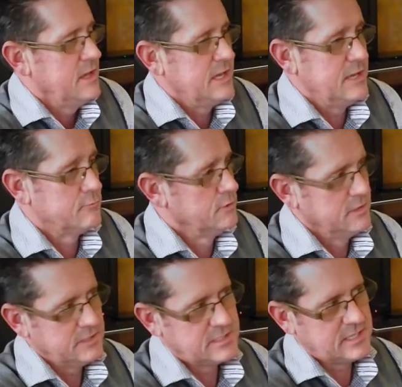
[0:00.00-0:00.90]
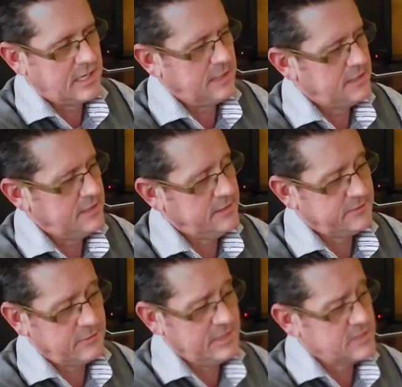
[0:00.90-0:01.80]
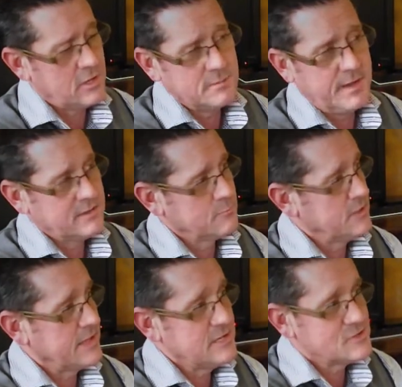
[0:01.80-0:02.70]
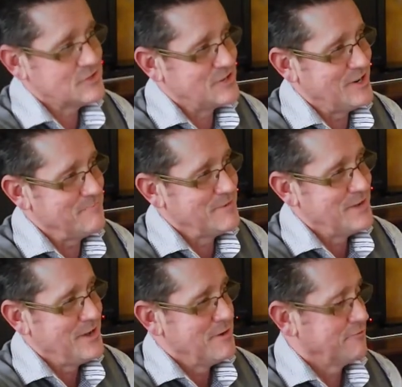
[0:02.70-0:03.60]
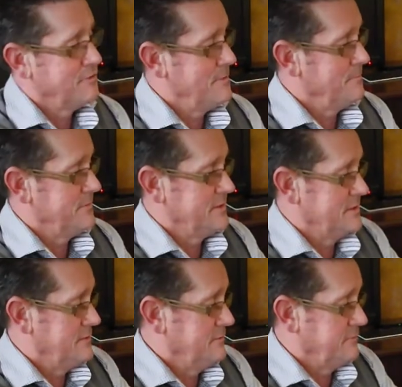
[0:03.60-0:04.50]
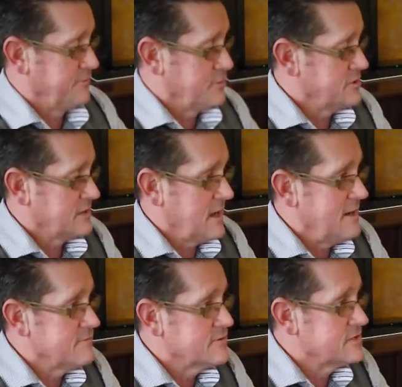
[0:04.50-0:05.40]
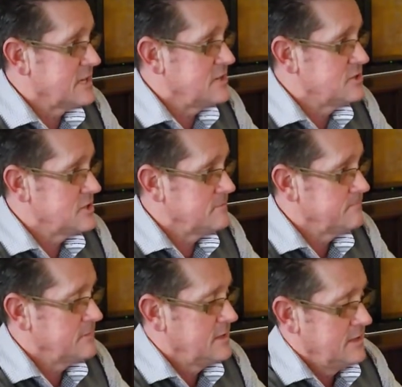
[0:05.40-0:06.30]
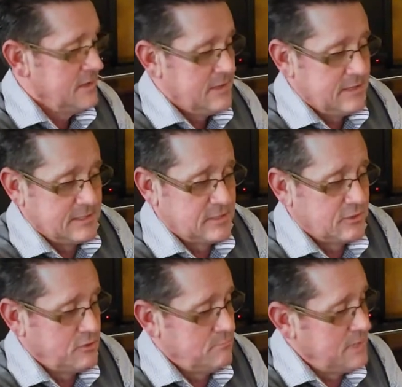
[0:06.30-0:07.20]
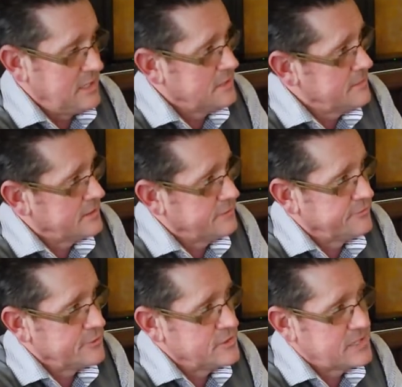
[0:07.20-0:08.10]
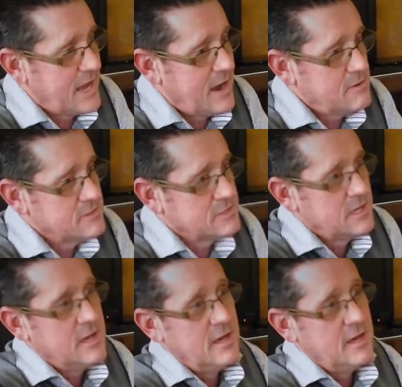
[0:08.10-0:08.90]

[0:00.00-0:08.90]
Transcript: In real estate, it's all about the relationship. From the first conversation until you meet them at the first house,